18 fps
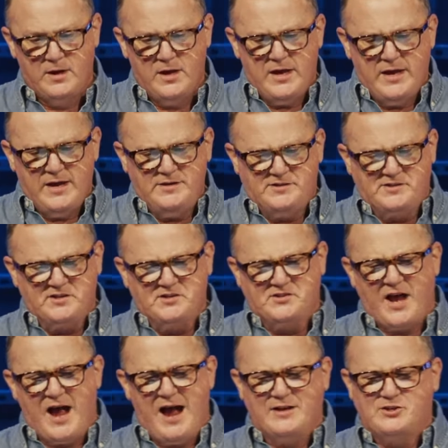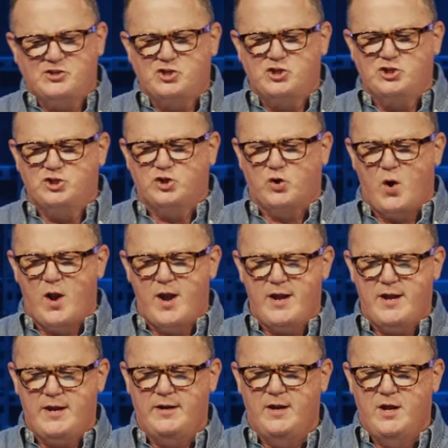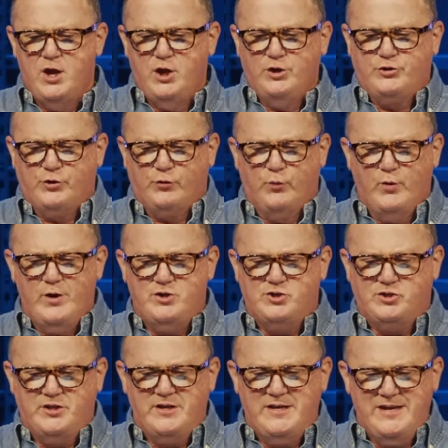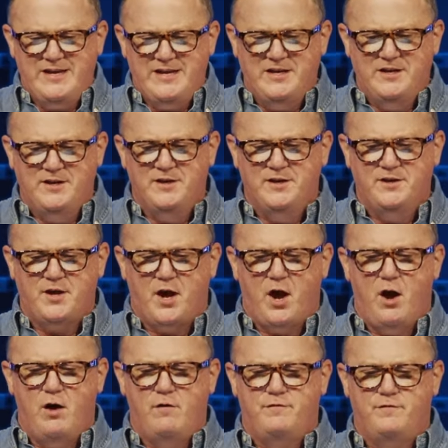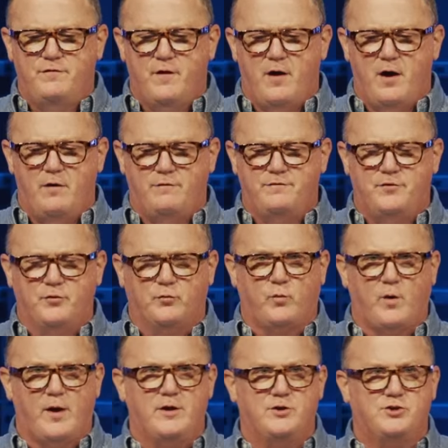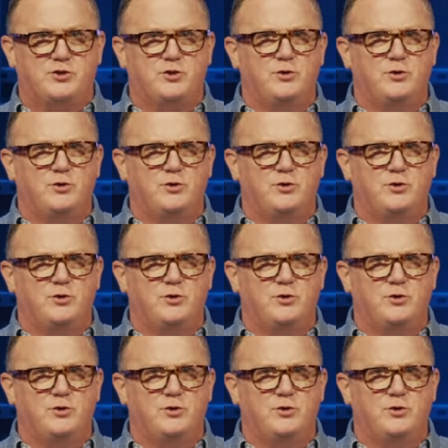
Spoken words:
He says, I strain to reach the end of the race.